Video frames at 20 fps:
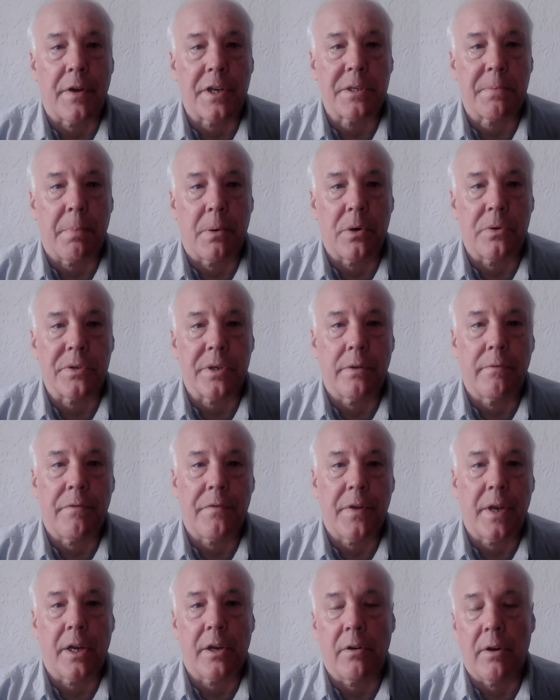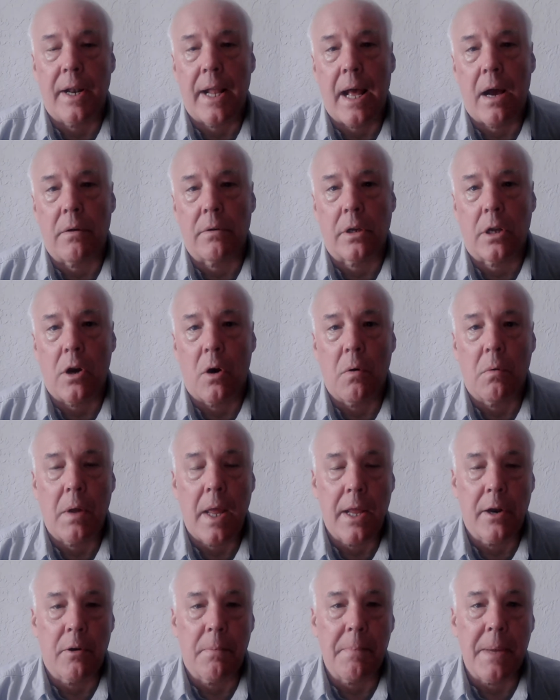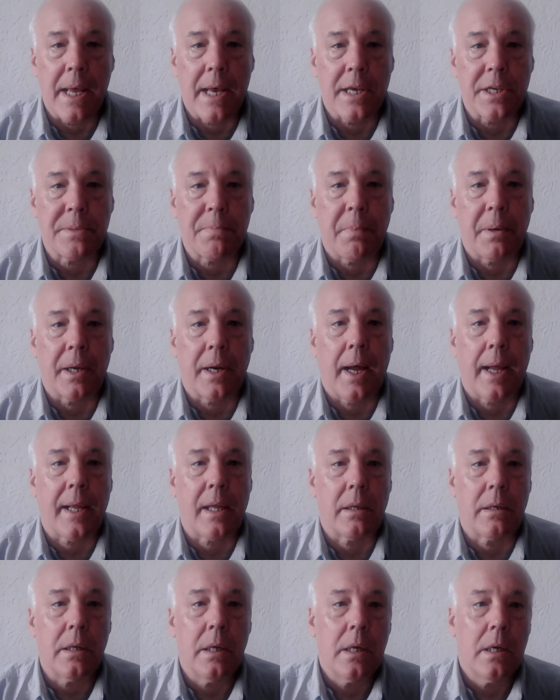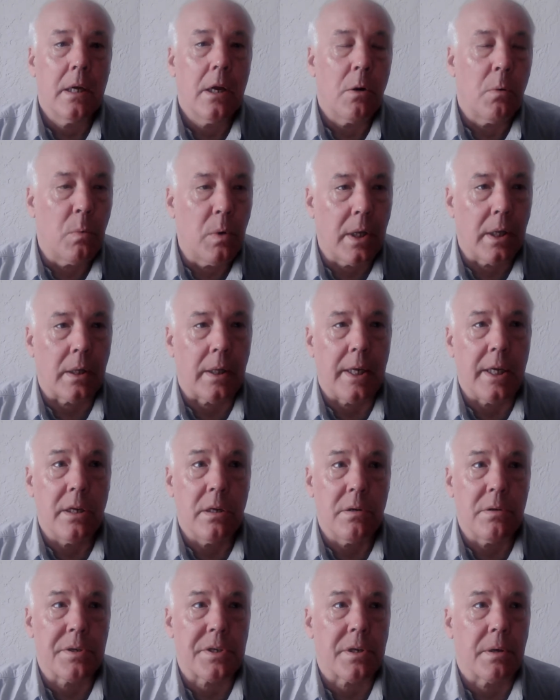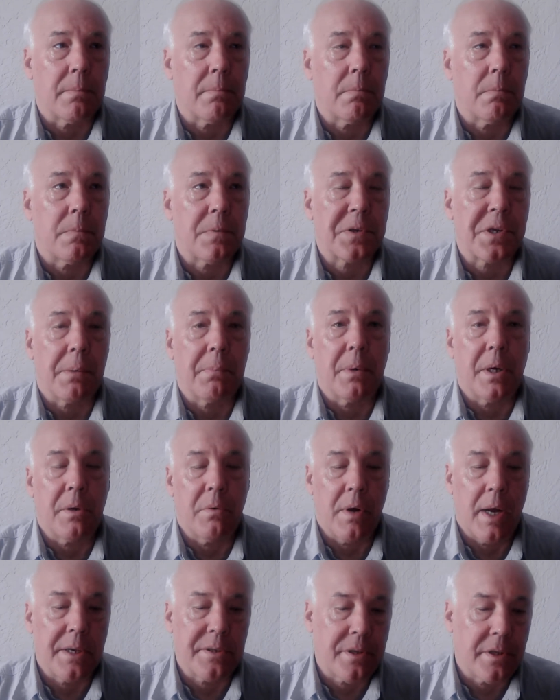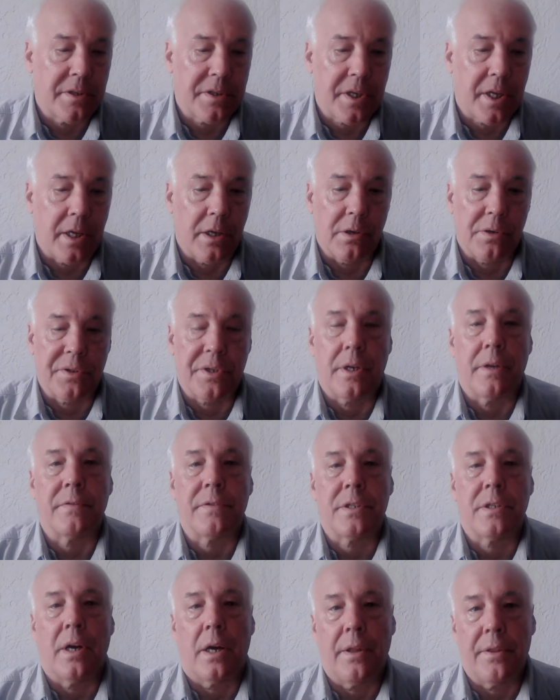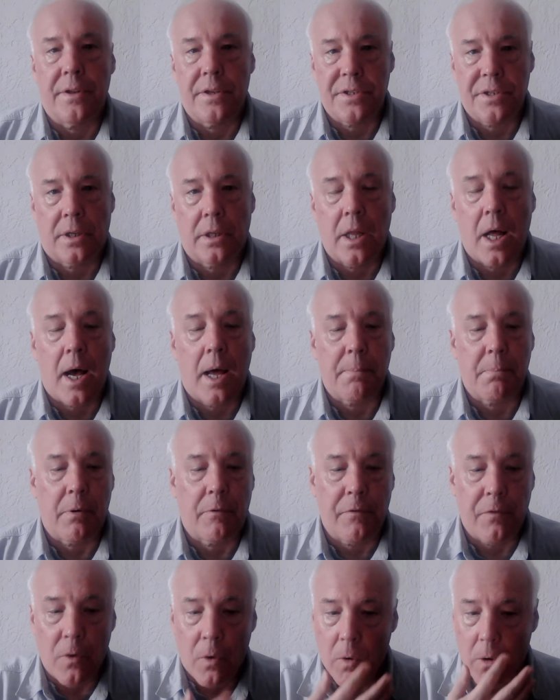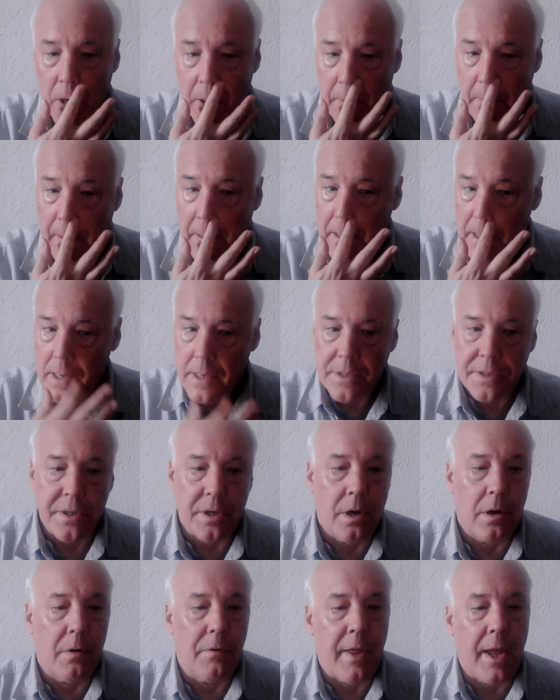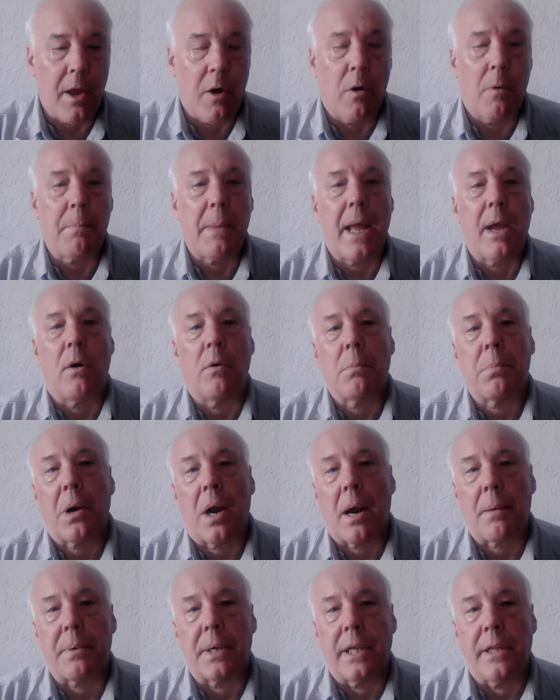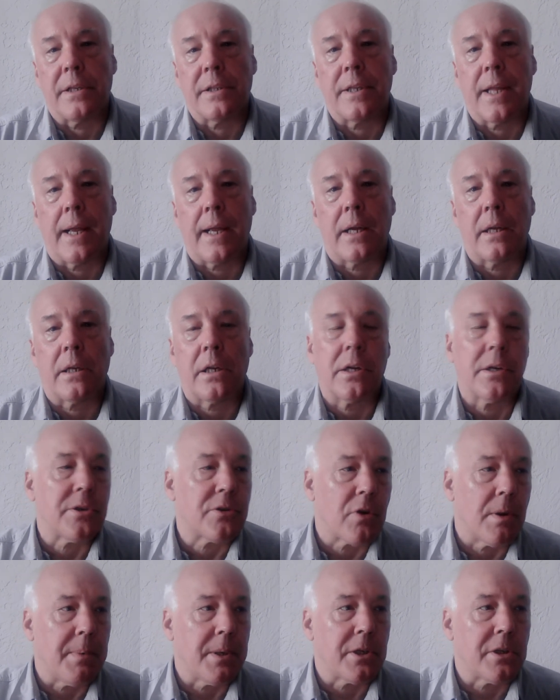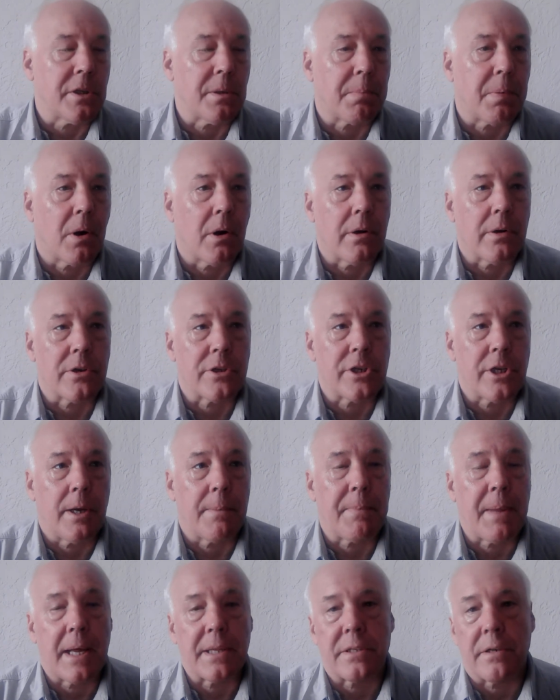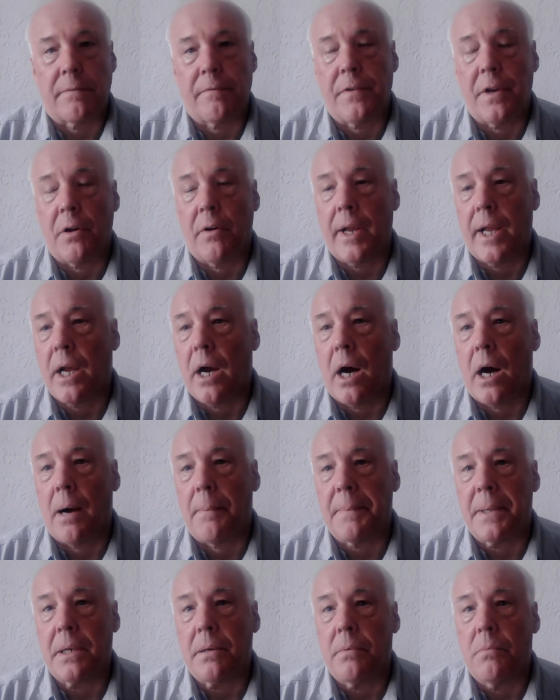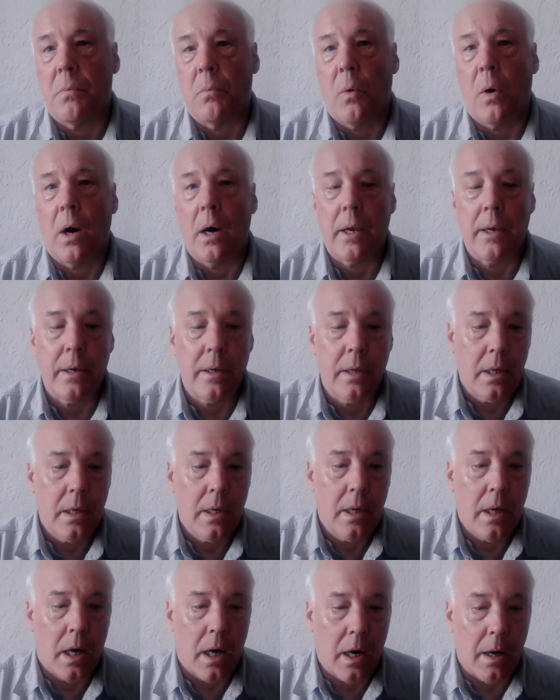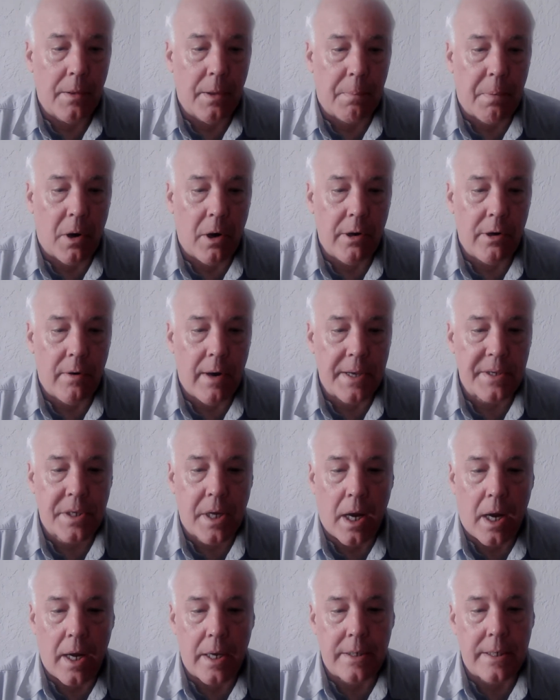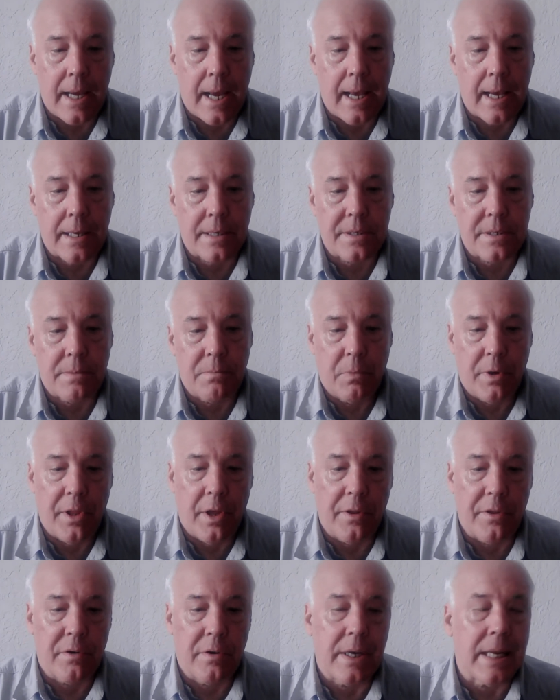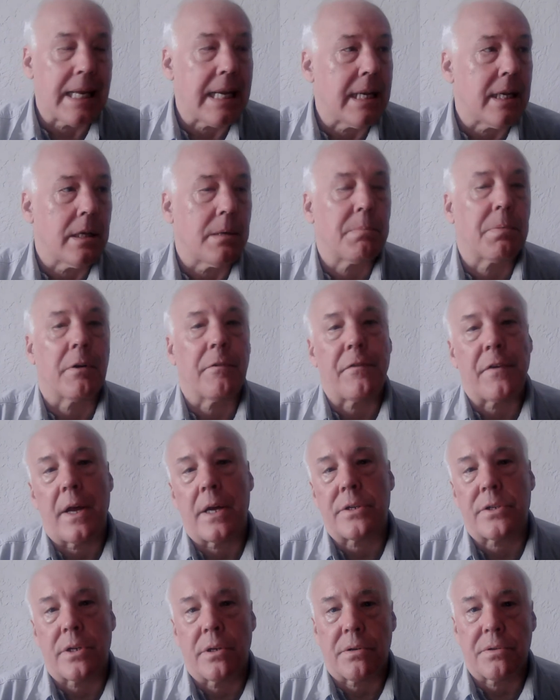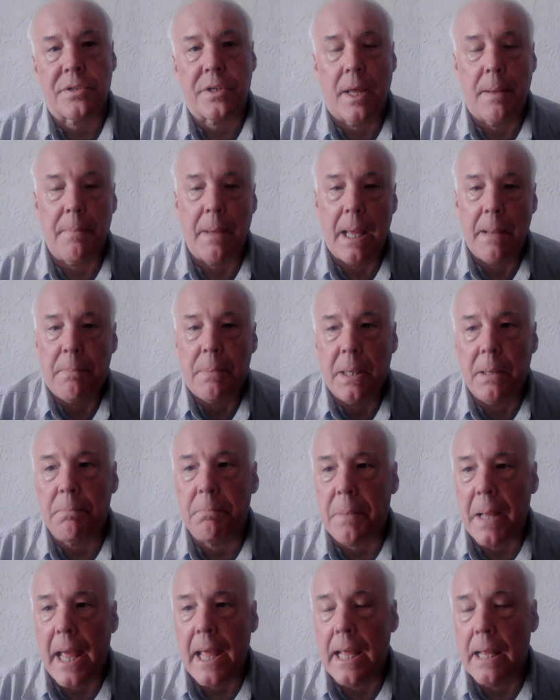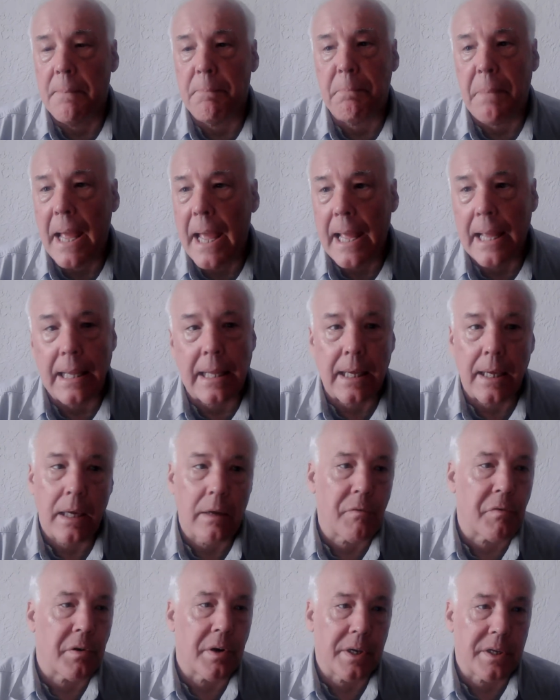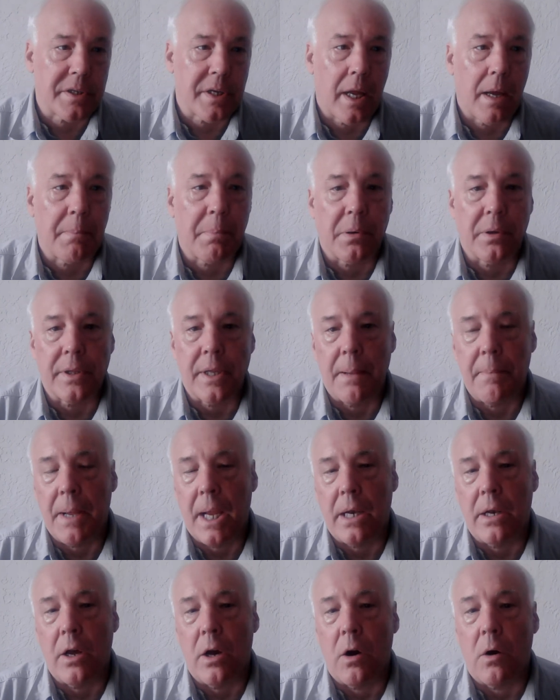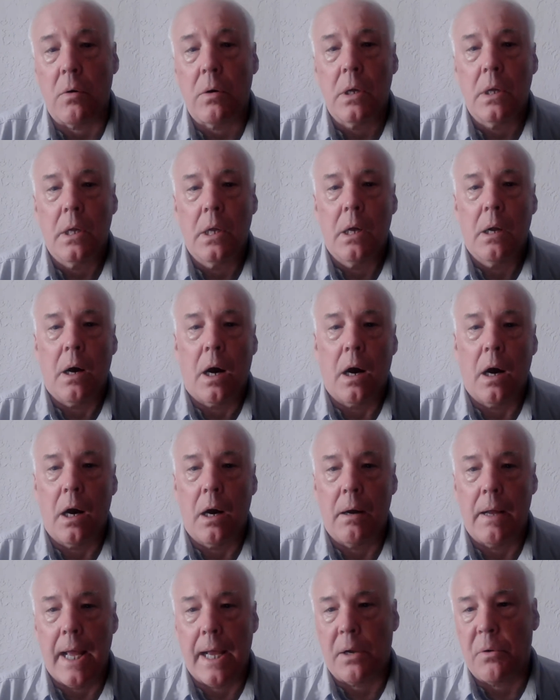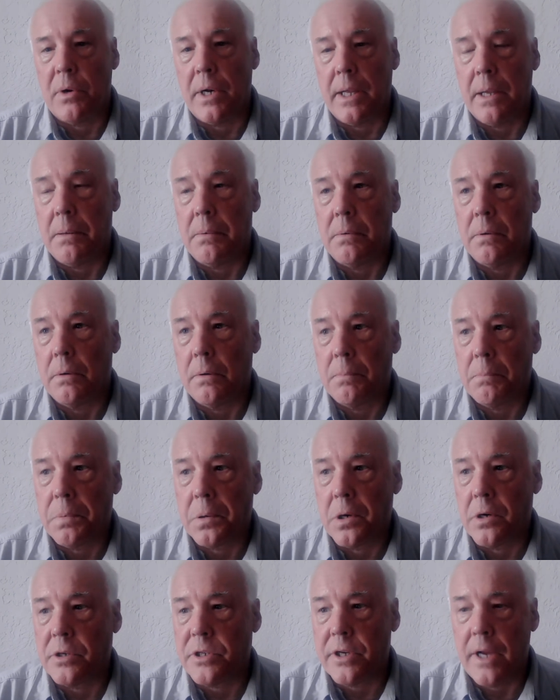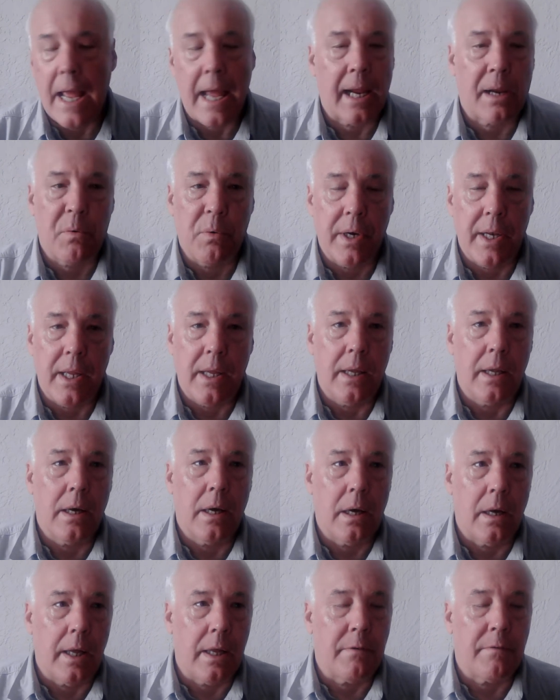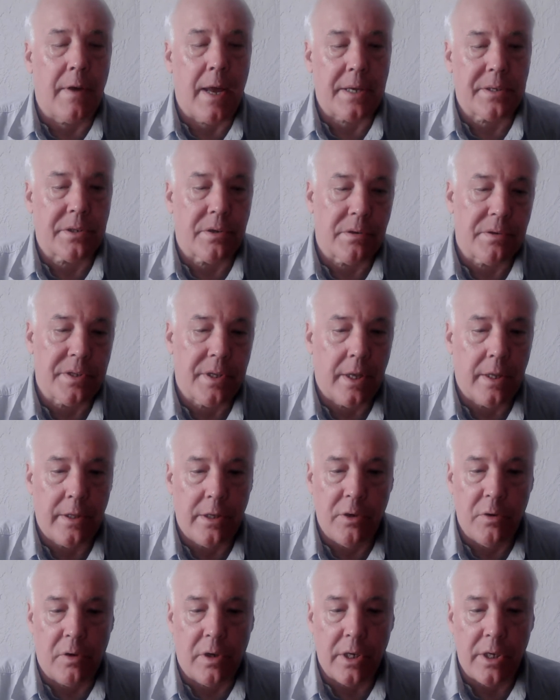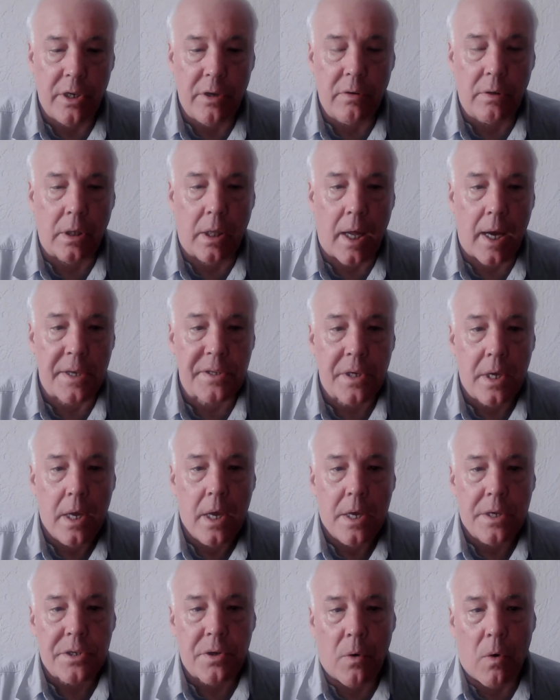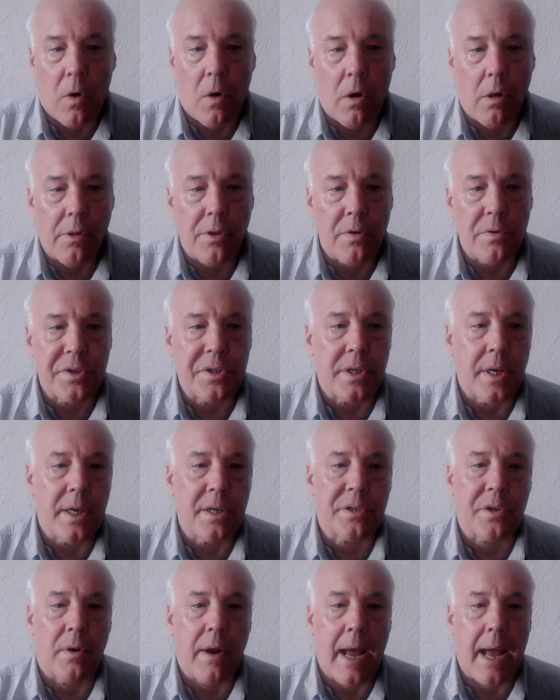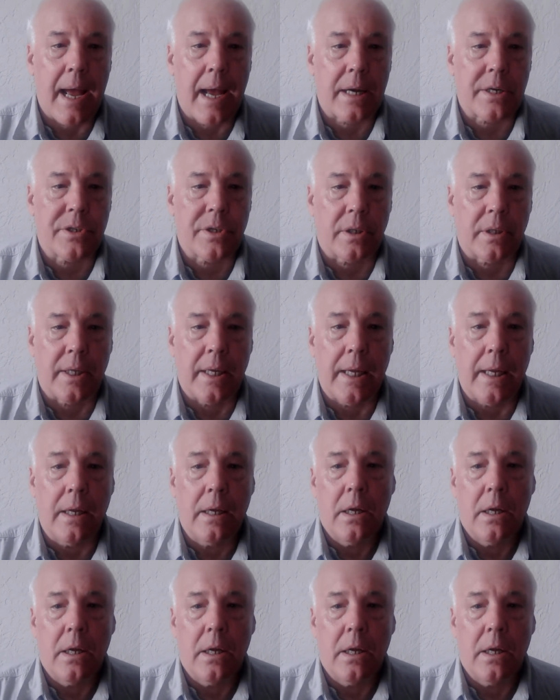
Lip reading: suppose, and figure it out and go hit or miss, but I could really use someone who has the skills and has done this a lot before. So they may own property that they could contribute to the partnership. That's a very common one. The partner has contacts with other needed professionals. They may be in banking, for example, and they may know equity investors that you could utilize. So all those things are actually